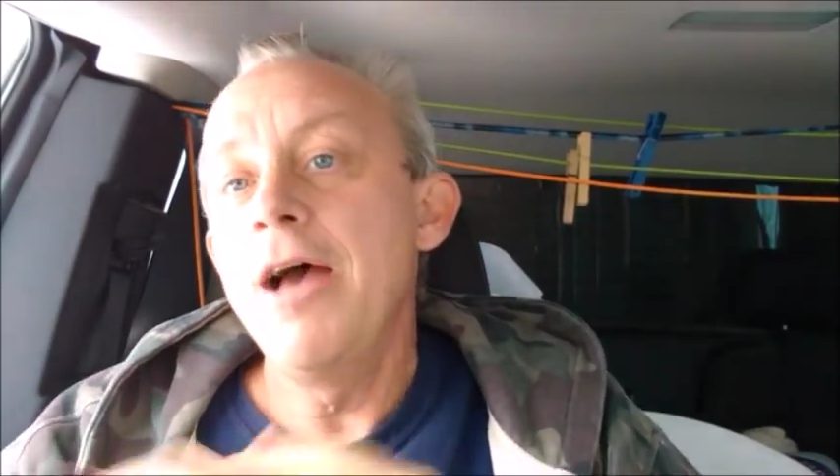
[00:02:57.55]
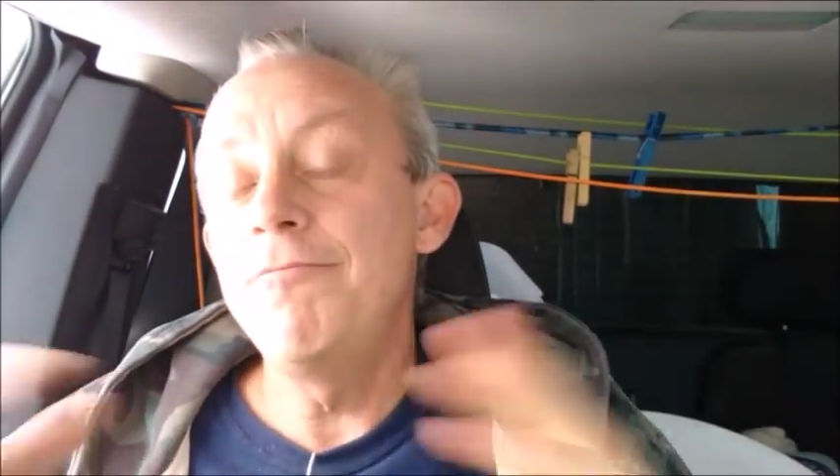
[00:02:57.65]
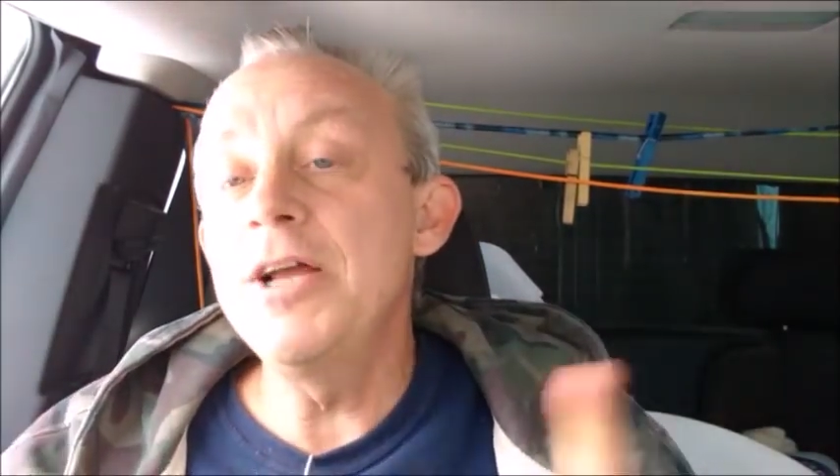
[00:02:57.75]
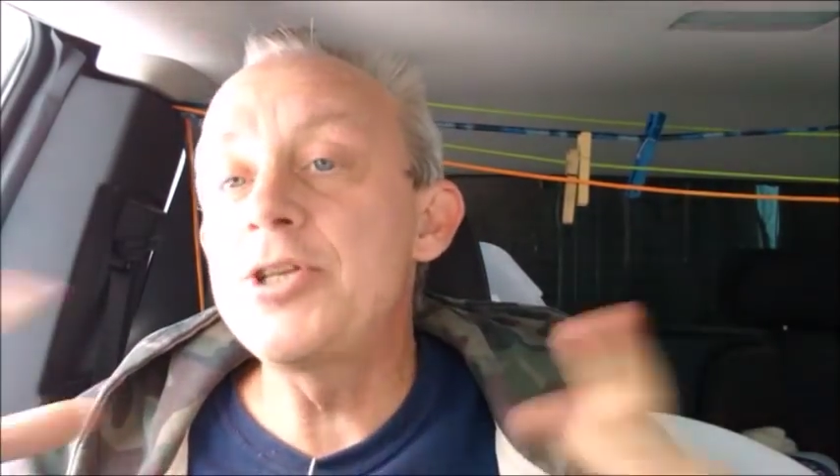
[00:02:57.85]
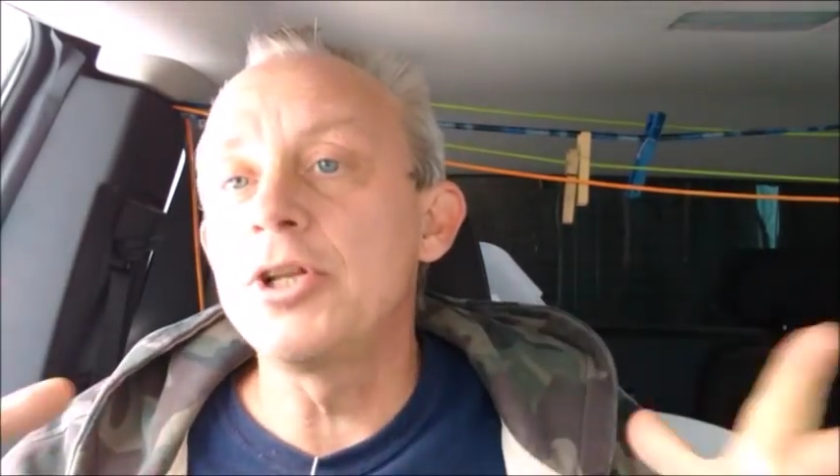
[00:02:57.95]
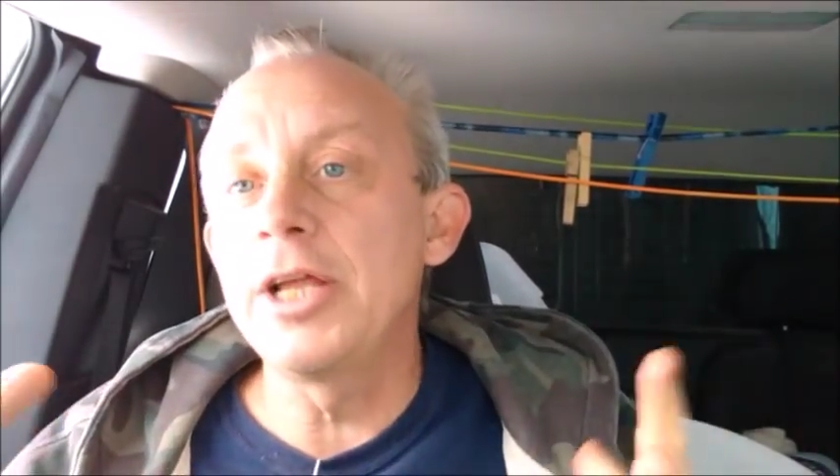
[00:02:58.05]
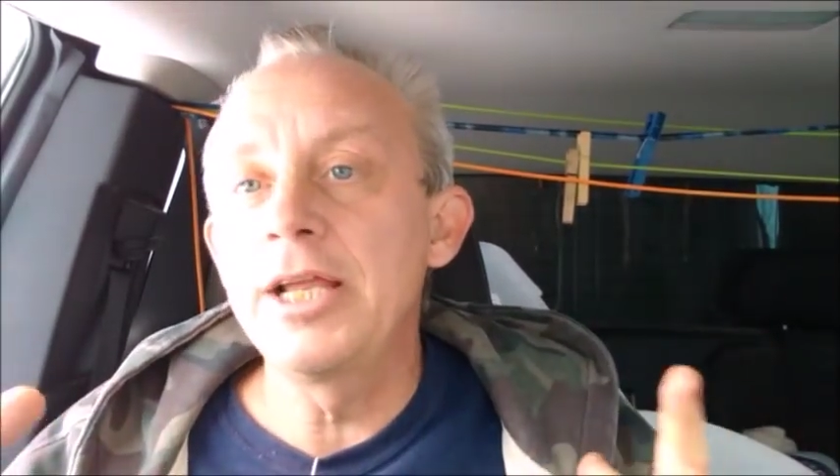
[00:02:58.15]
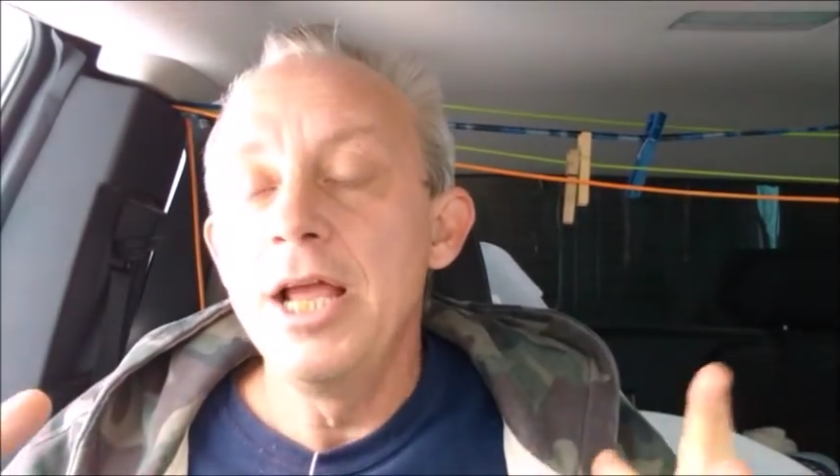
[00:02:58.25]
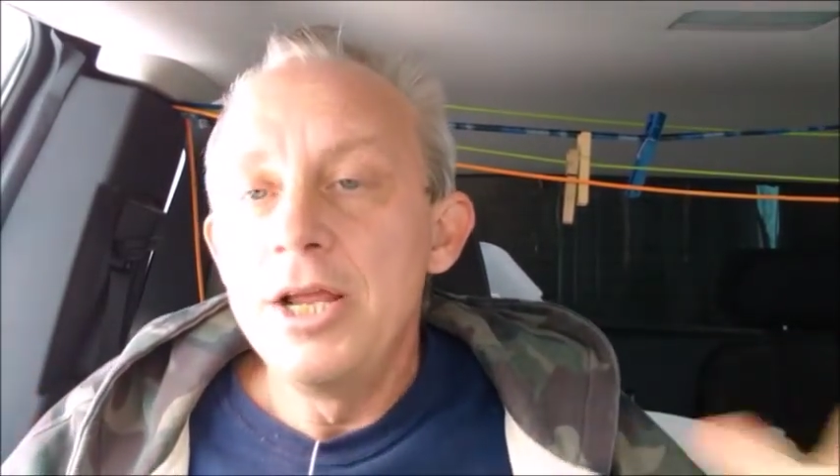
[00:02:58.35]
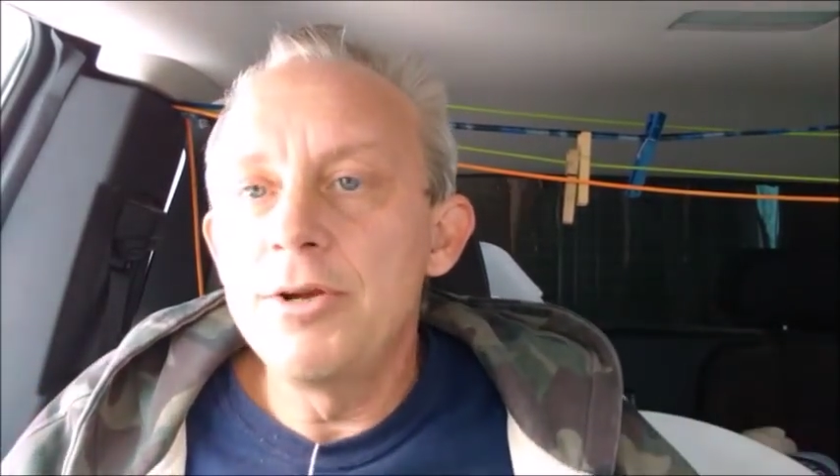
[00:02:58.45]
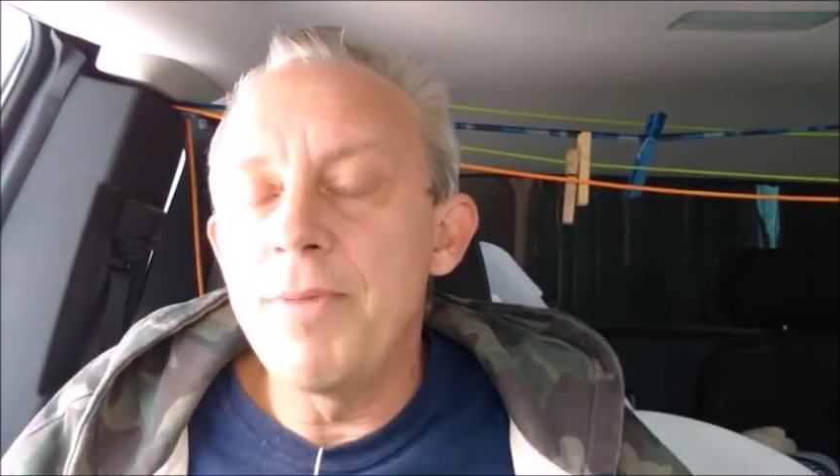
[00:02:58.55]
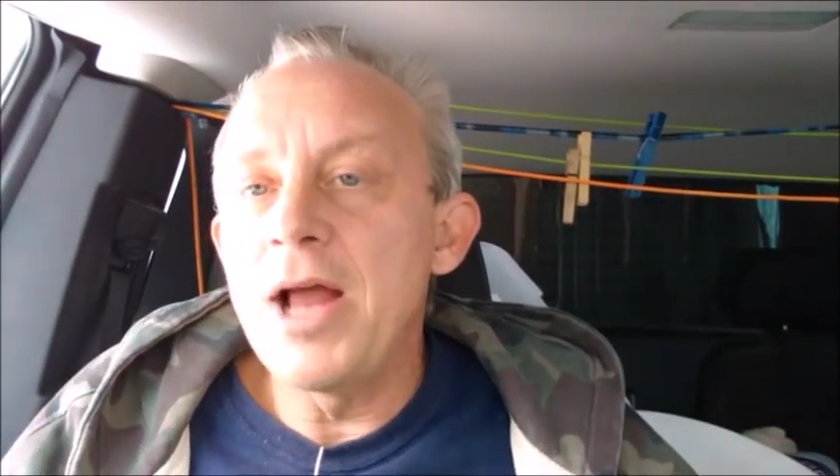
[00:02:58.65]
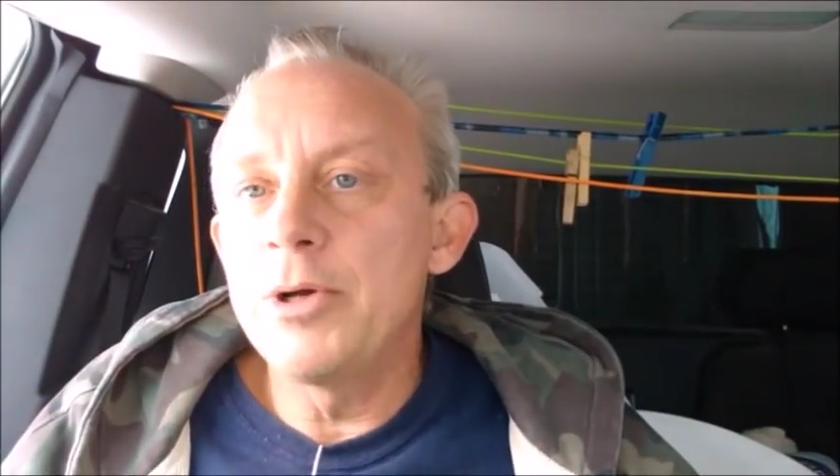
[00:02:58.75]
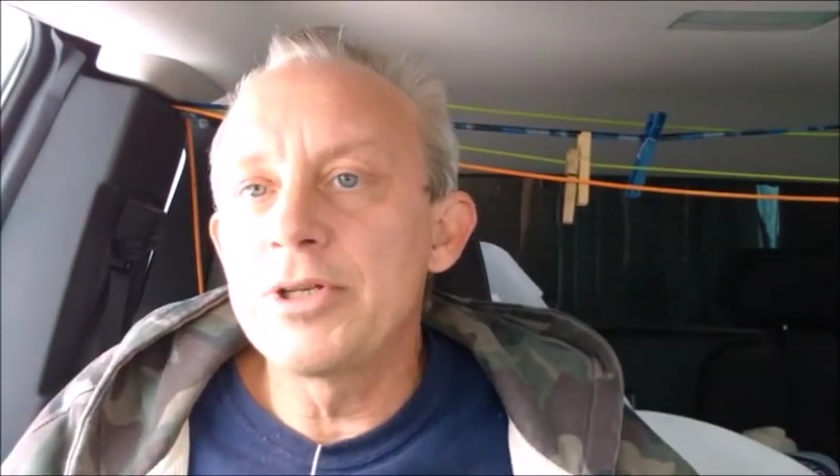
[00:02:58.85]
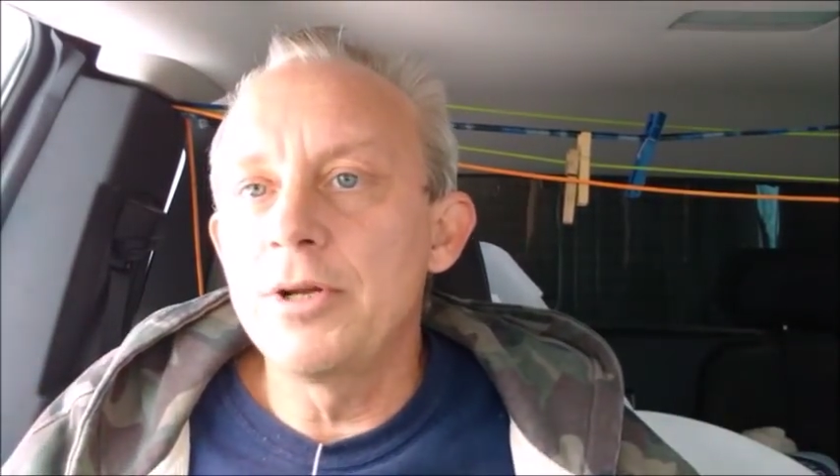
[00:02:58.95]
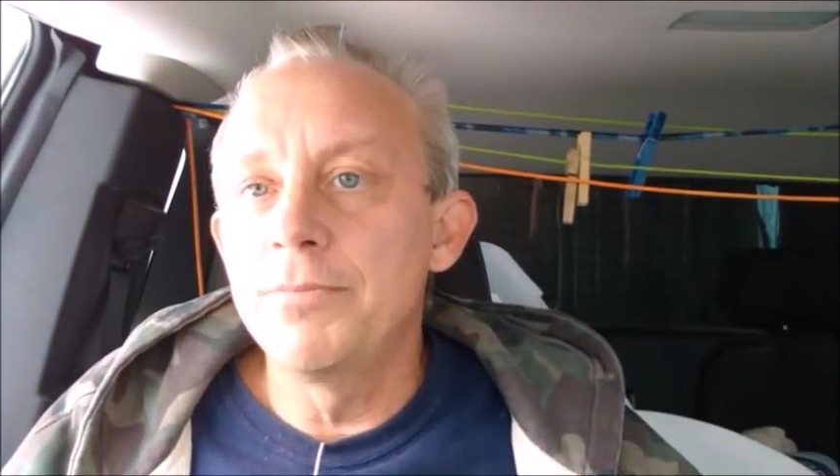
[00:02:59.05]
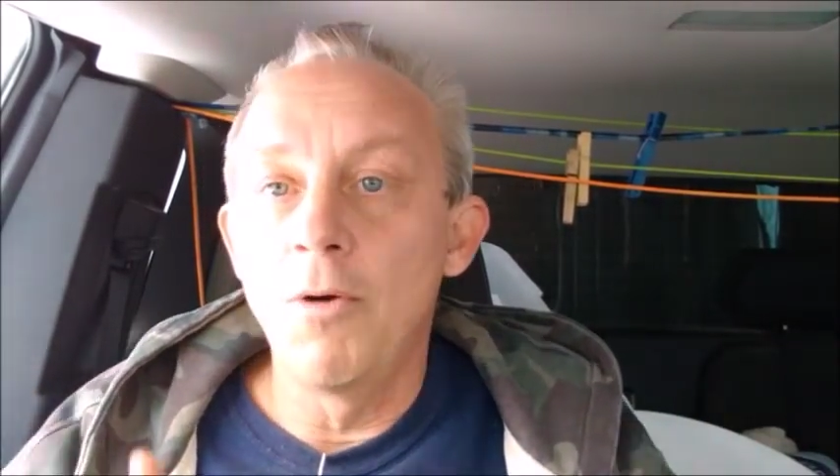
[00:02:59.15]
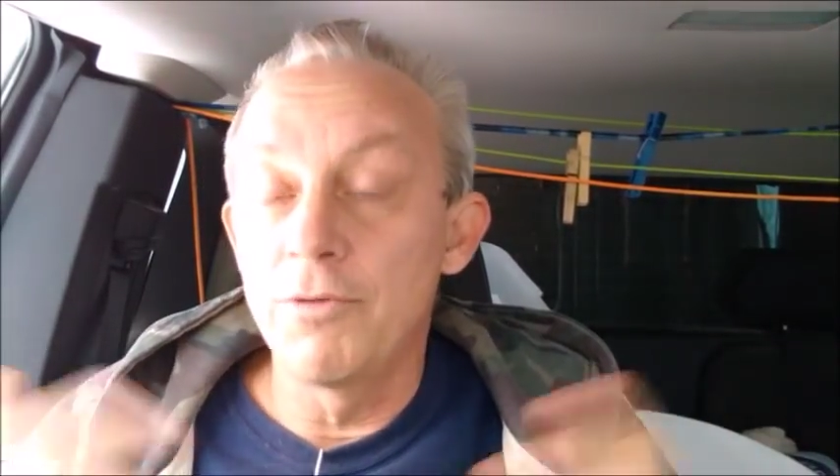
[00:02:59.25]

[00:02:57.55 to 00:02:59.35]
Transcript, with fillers: eventually your battery's going